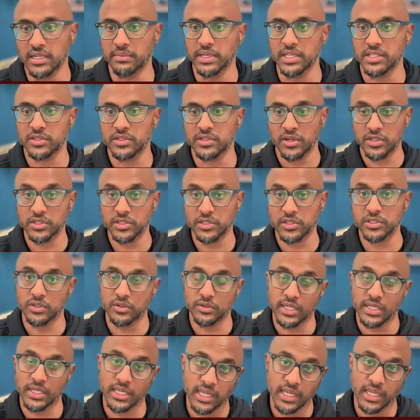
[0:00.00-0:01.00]
it's
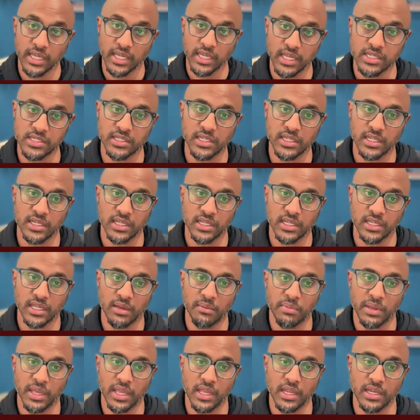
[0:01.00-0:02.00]
also engaged in a
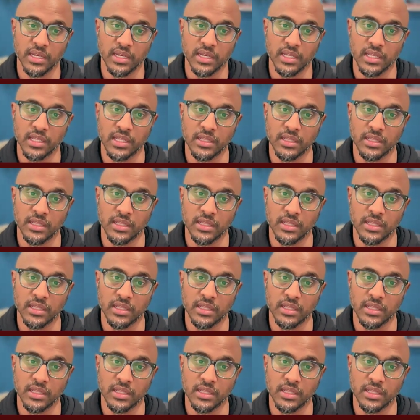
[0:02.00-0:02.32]
campaign